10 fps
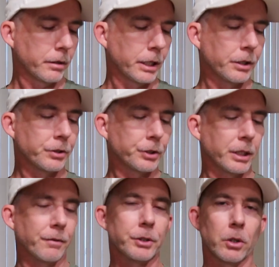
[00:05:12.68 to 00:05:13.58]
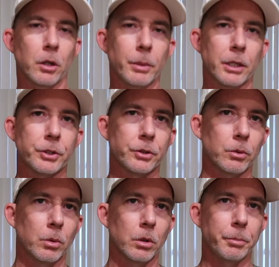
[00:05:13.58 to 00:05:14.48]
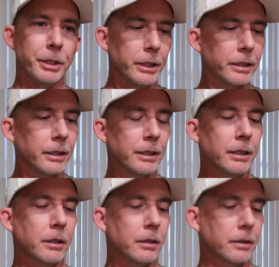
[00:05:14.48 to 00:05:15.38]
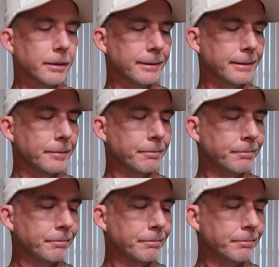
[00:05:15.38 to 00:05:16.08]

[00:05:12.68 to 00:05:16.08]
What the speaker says: That doesn't say if it's RMS or peak. RMS